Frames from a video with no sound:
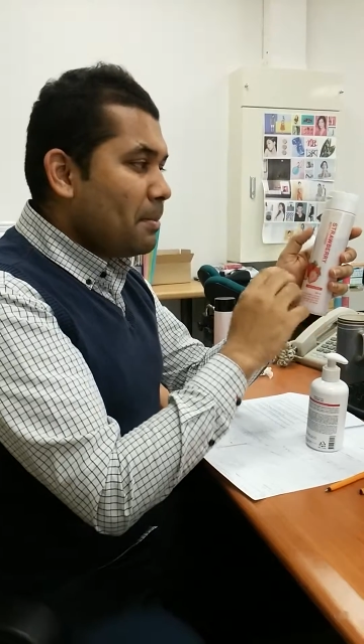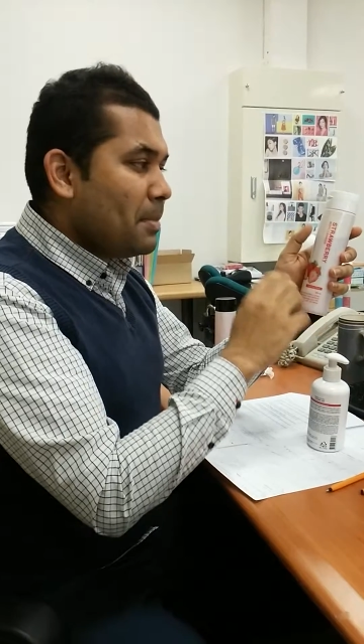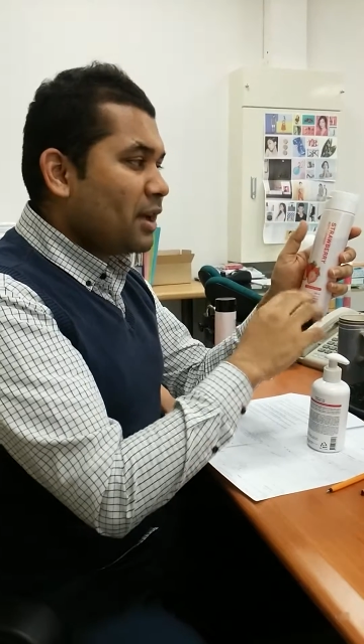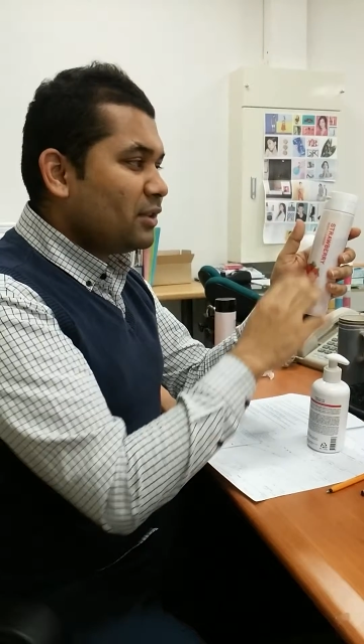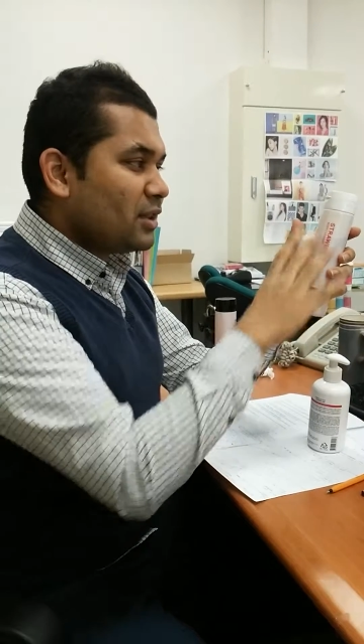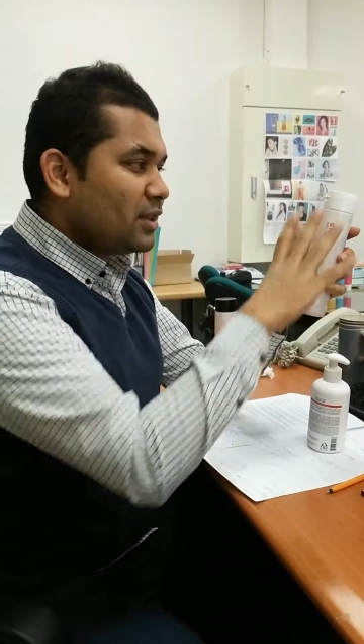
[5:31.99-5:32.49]

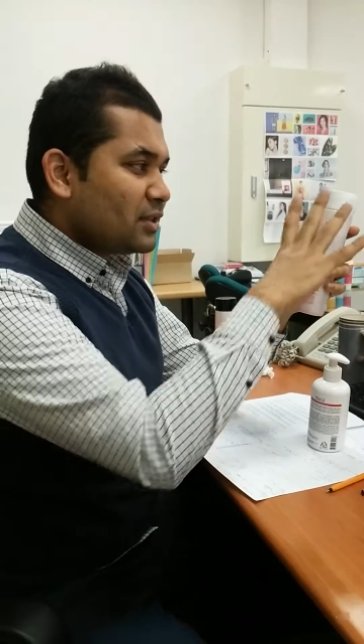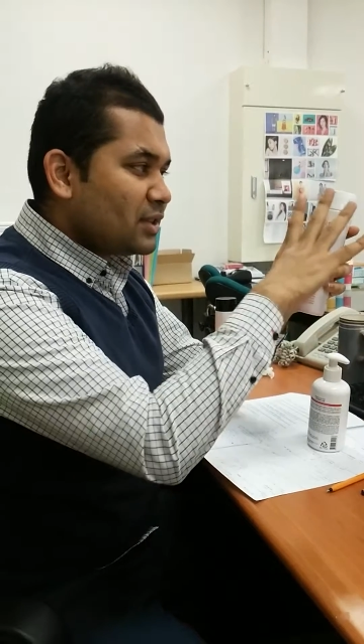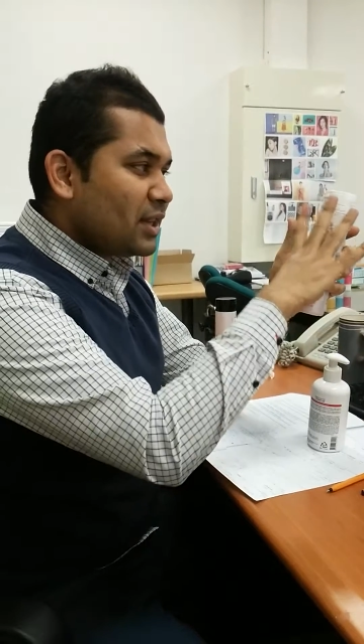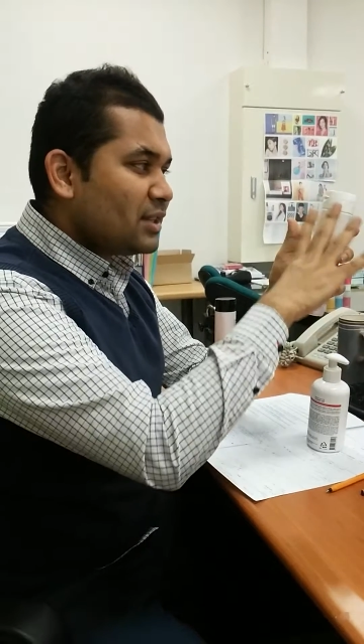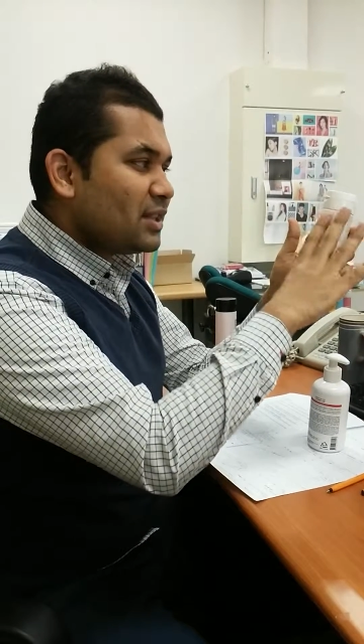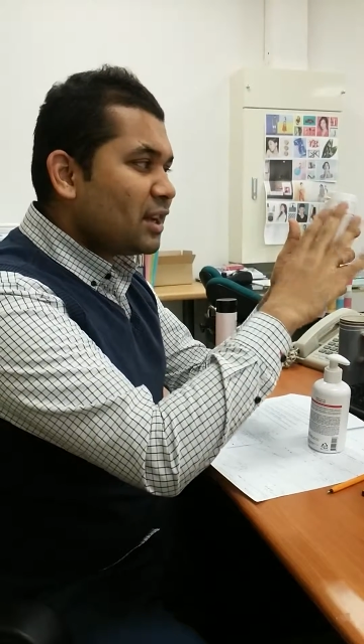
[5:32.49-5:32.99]
But
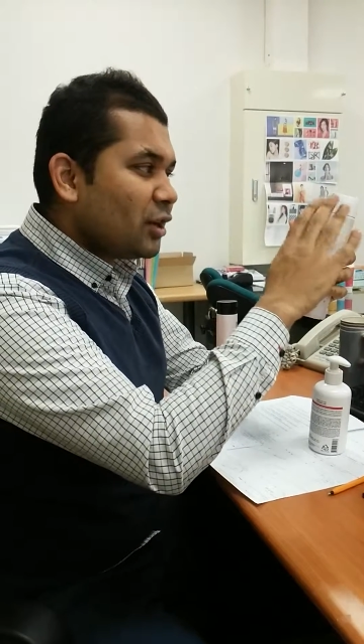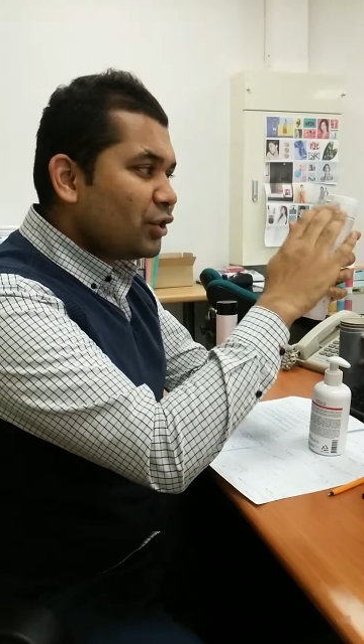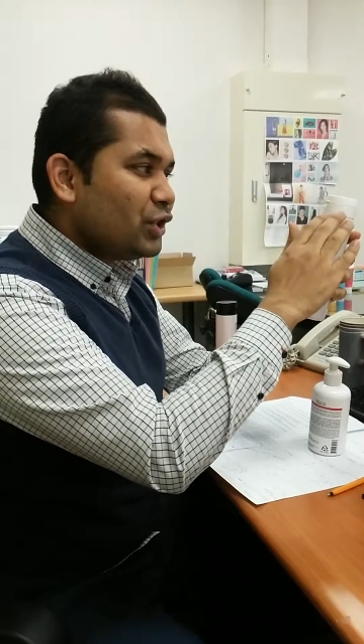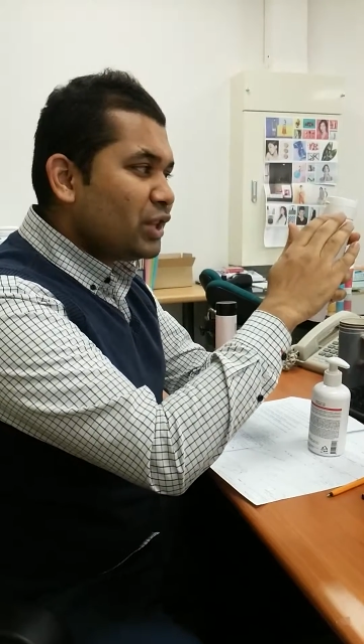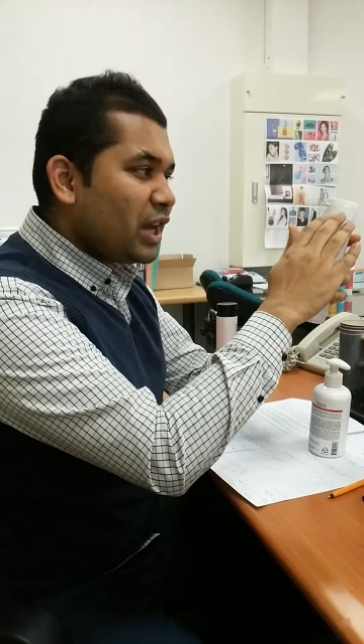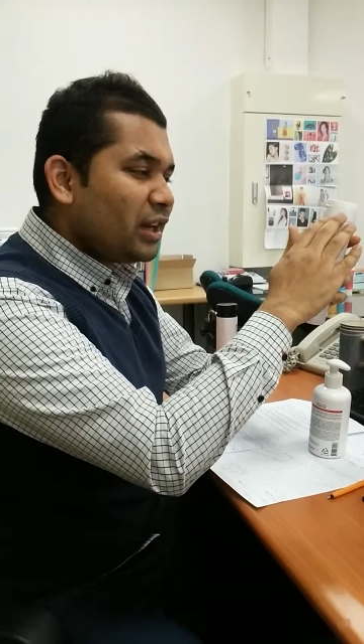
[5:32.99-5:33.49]
since the
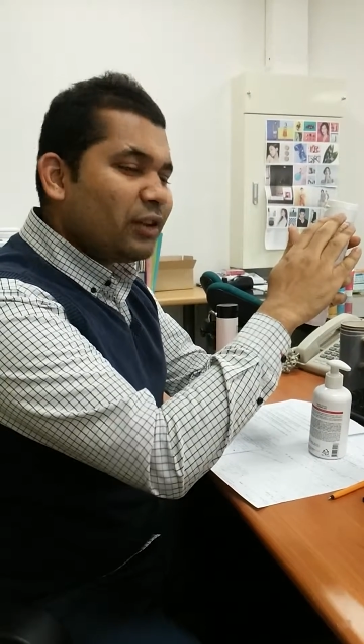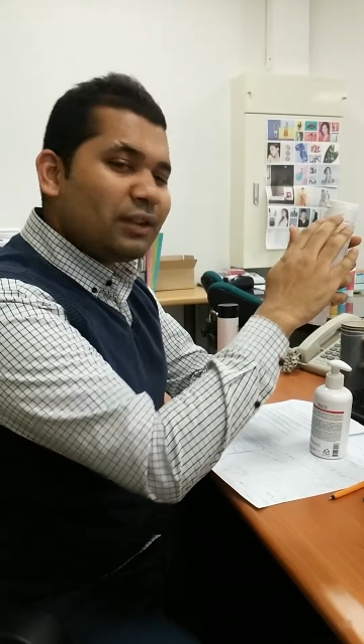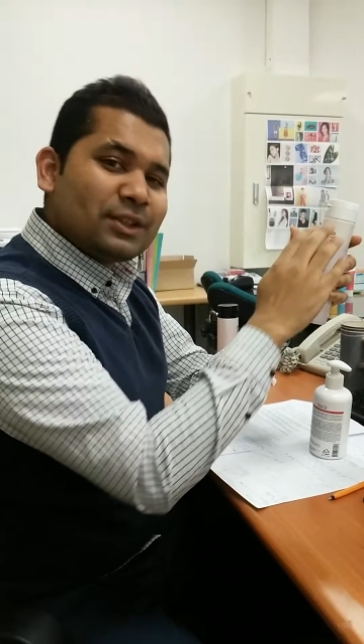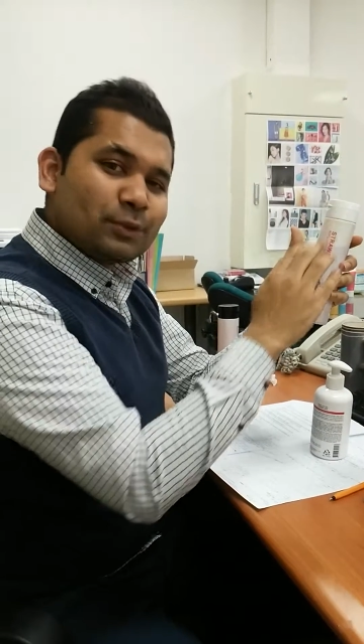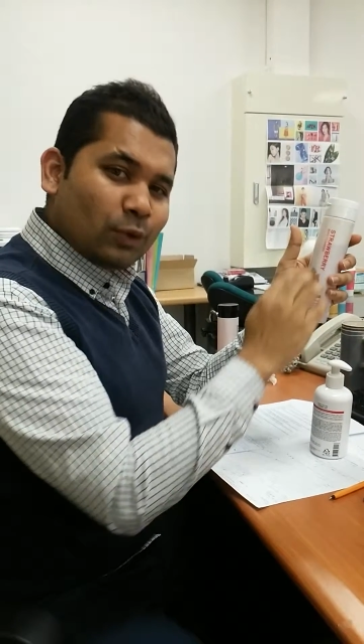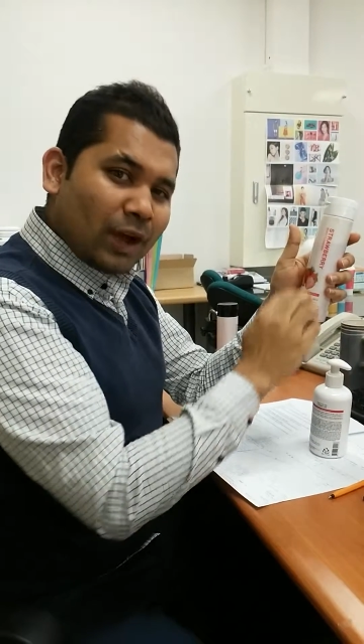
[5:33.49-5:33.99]
container
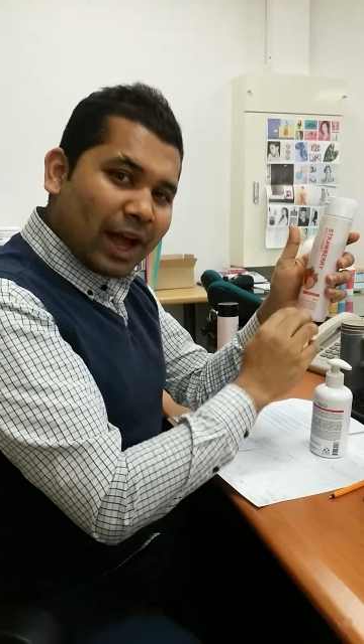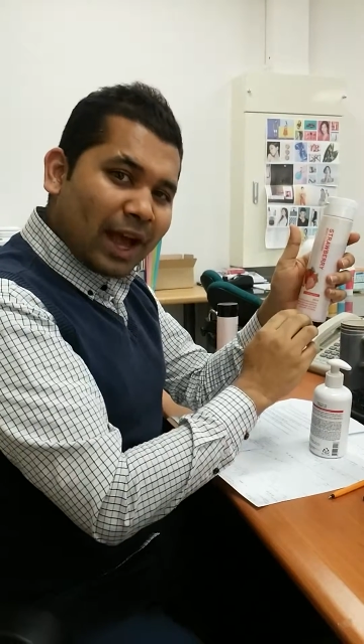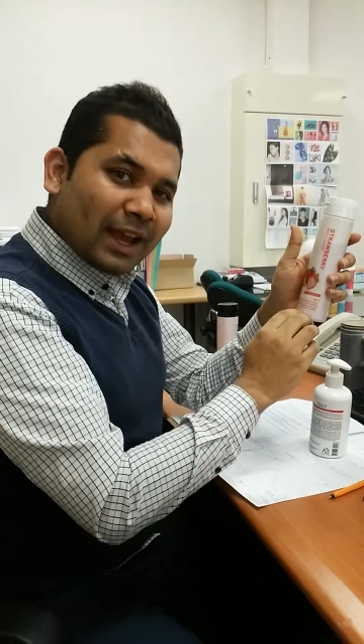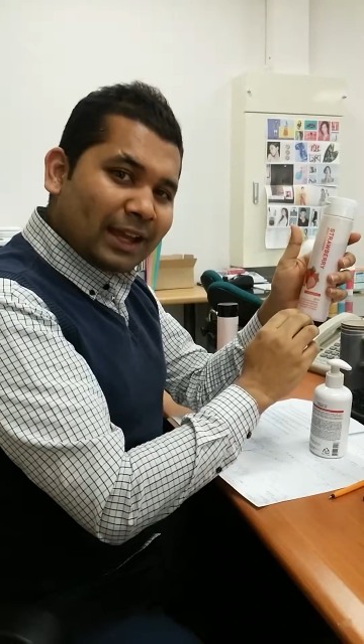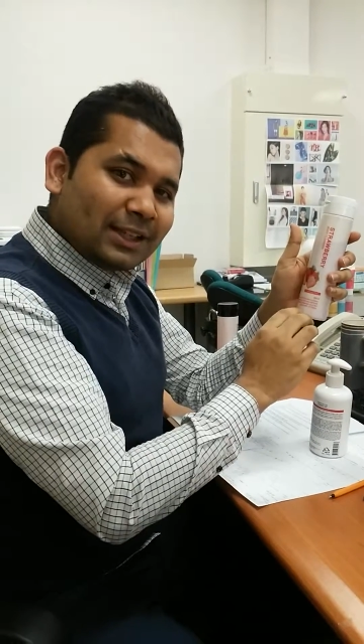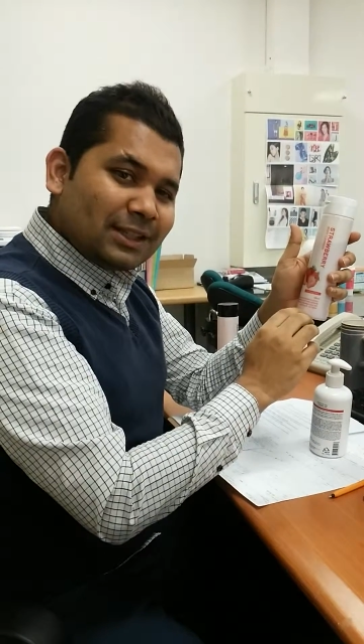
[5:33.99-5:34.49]
is
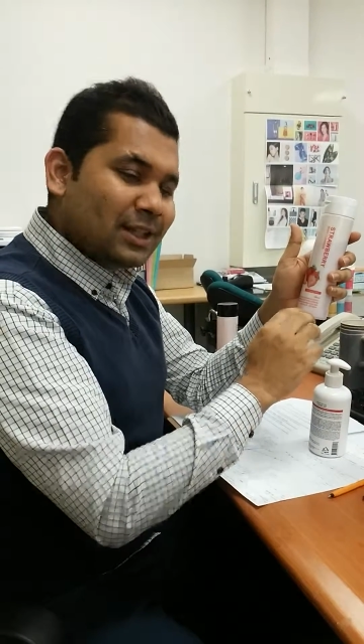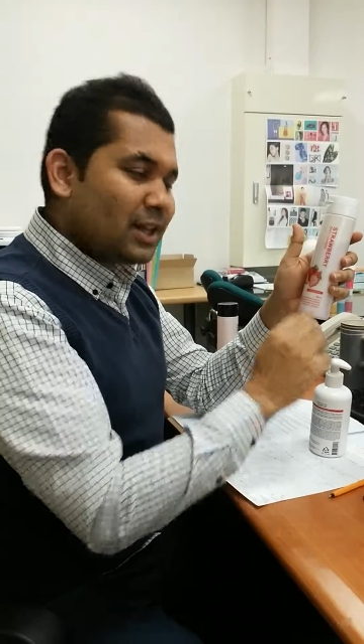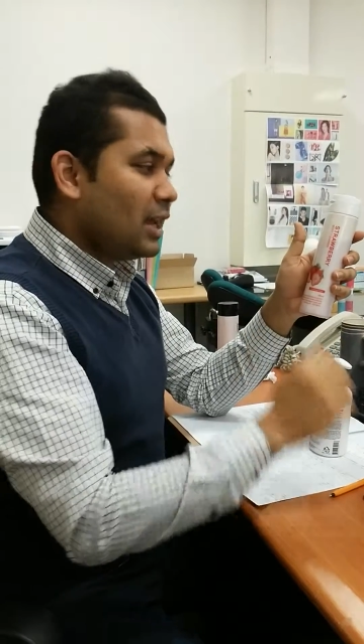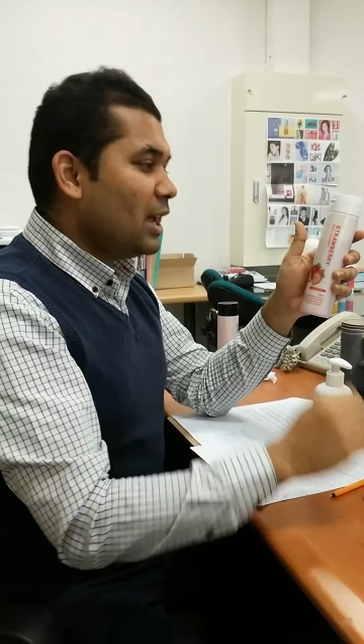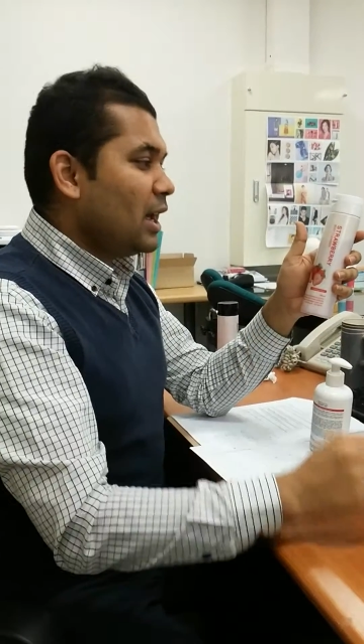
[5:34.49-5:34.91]
white,